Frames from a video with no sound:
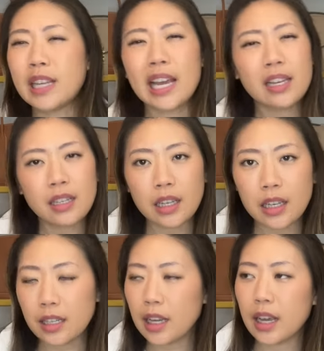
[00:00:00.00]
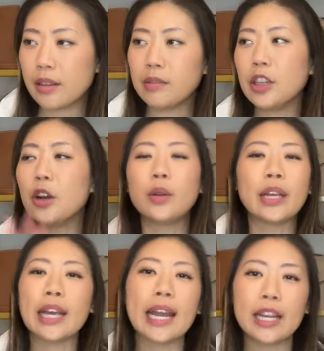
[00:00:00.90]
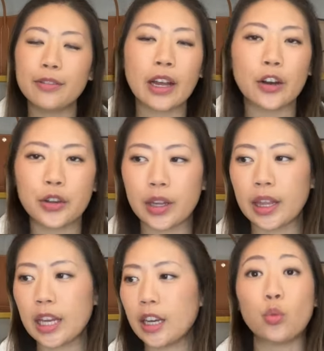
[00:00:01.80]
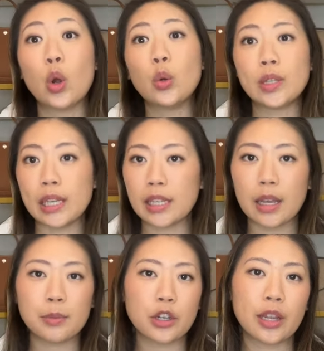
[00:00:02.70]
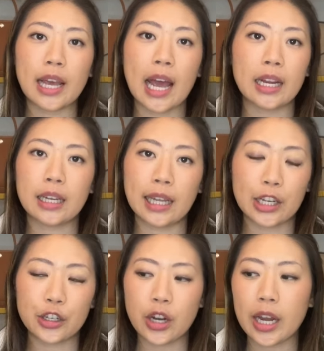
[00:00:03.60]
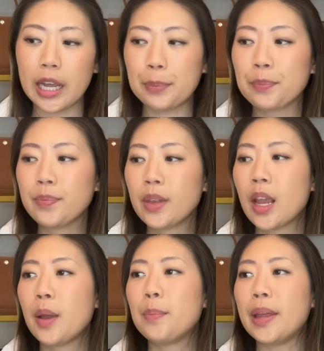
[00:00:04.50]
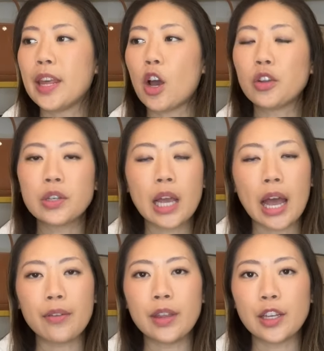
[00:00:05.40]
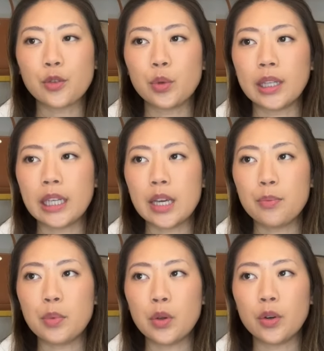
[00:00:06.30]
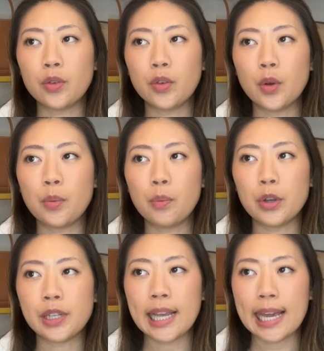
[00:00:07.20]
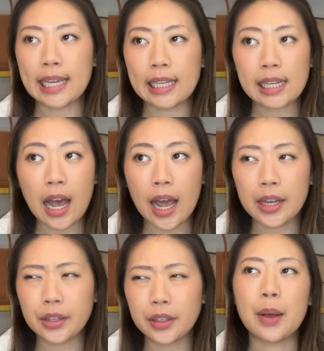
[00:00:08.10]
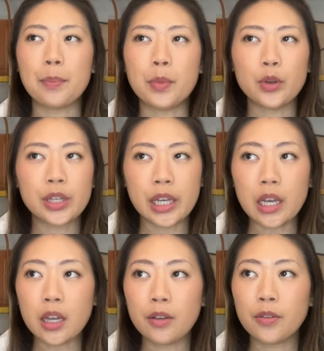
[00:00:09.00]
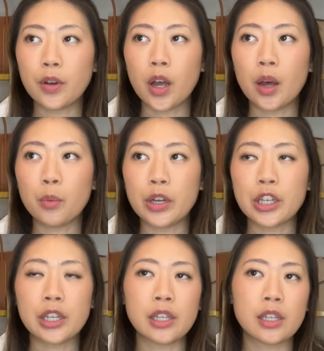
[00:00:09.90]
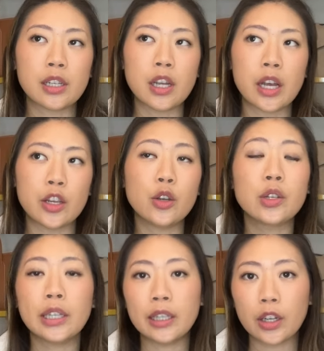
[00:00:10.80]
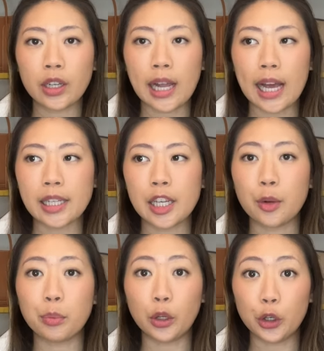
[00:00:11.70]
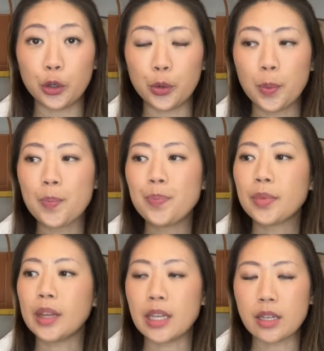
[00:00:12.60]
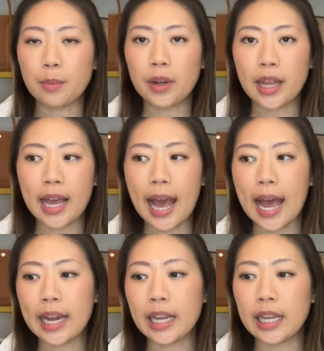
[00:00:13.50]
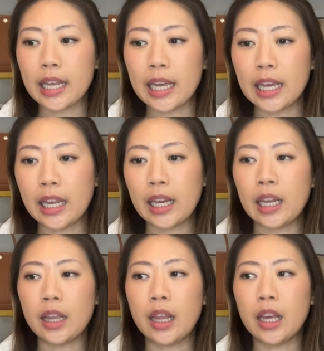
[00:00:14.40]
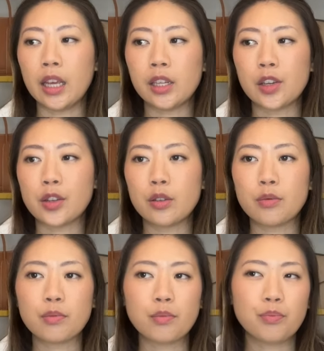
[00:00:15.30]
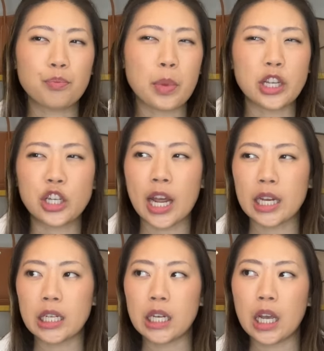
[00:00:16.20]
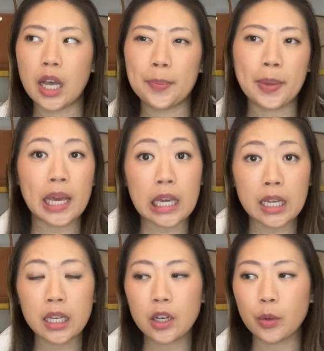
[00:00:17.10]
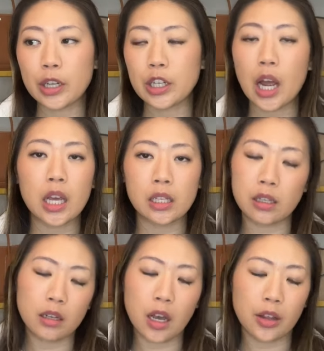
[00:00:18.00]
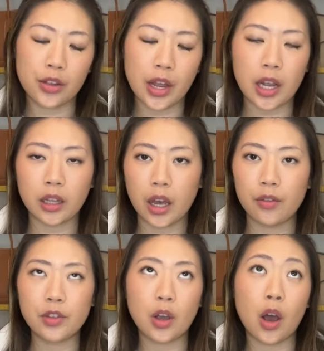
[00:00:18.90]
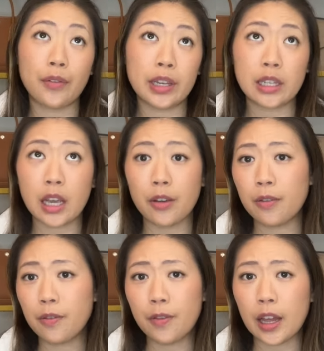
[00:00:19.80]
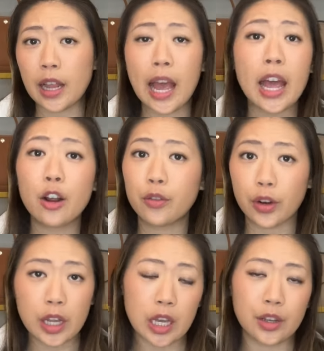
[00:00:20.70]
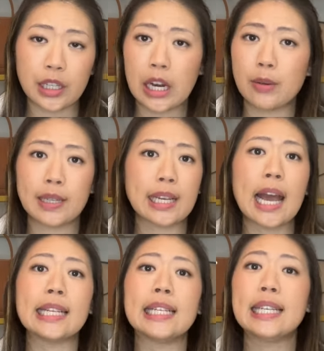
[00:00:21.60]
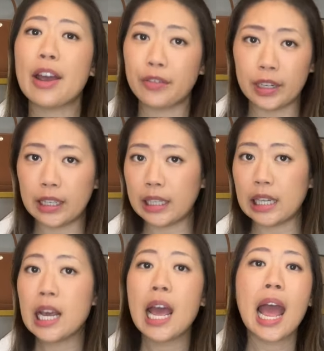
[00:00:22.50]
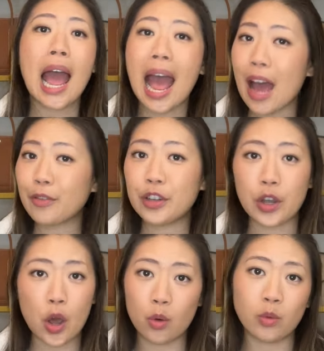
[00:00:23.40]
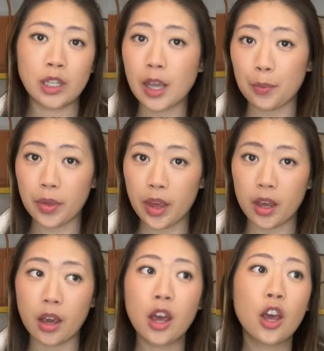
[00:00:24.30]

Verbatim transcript: daisies, uh, you know, like any flower you can think of, roses. I'm sure they had a collection on it. But they also have this really beautiful mosaic tile motif, um, which is uh, usually in their classic blue. This summer they had it in this magenta pink, which is a color that I love. So obviously I fell head over heels and I was like, I definitely have to own something